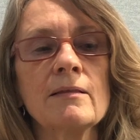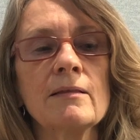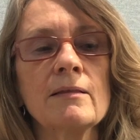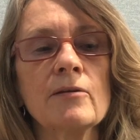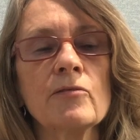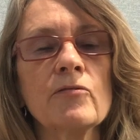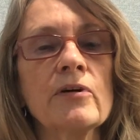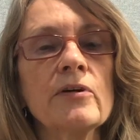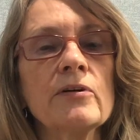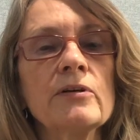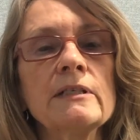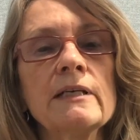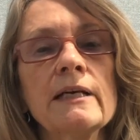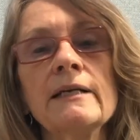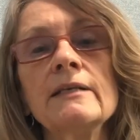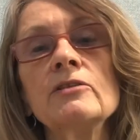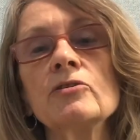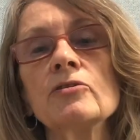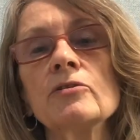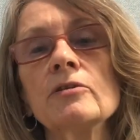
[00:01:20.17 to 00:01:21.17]
They're very
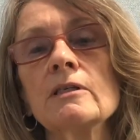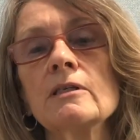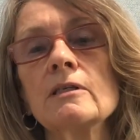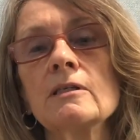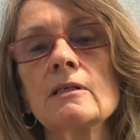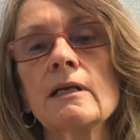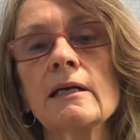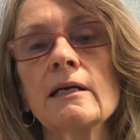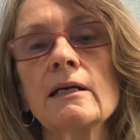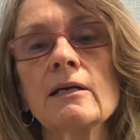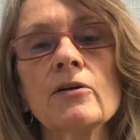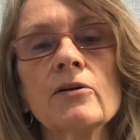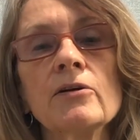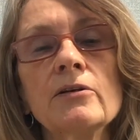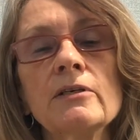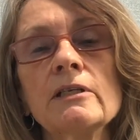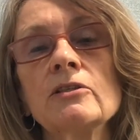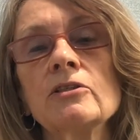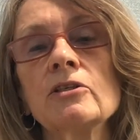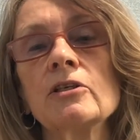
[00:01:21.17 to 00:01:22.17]
dangerous. They can
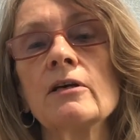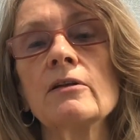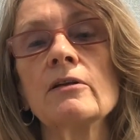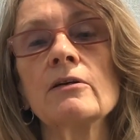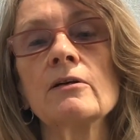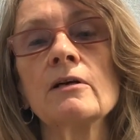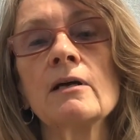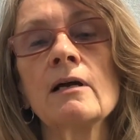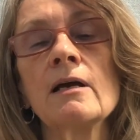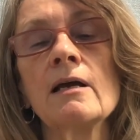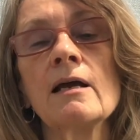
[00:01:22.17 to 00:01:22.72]
hurt each other.